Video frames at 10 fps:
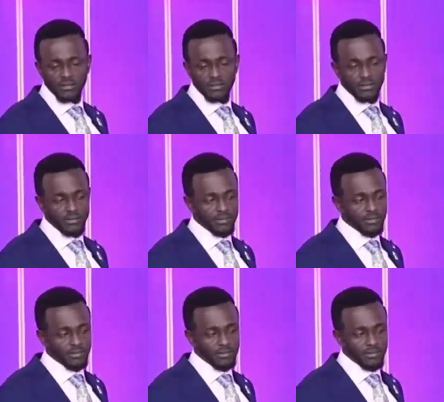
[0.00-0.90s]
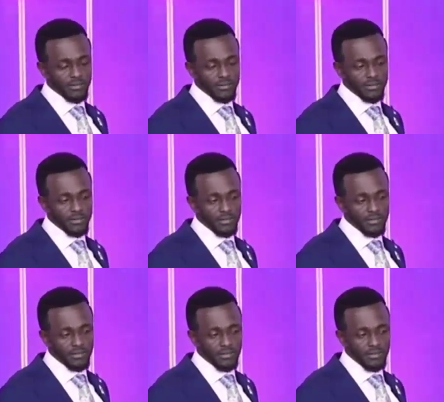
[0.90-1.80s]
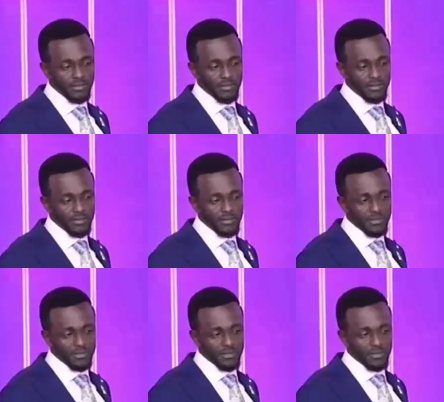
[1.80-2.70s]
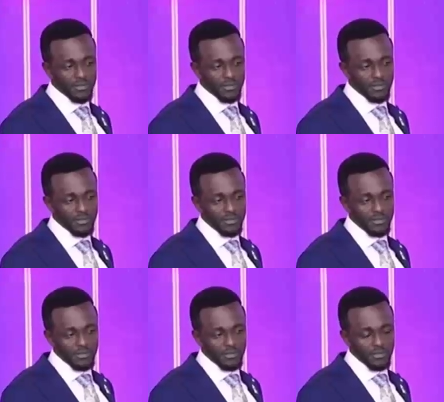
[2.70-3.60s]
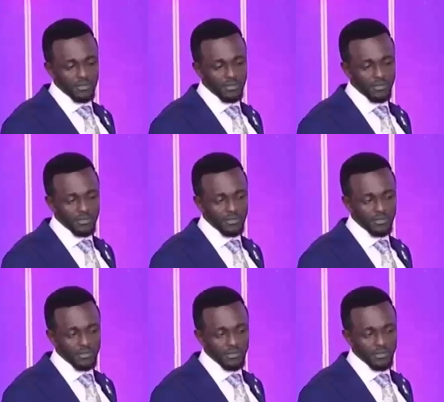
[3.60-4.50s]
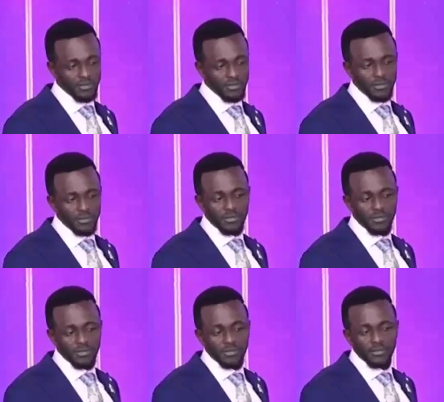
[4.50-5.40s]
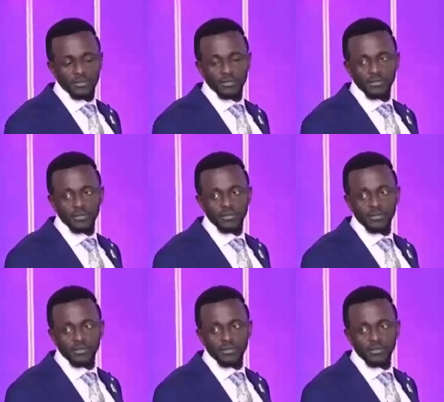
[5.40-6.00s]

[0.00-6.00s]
(silence)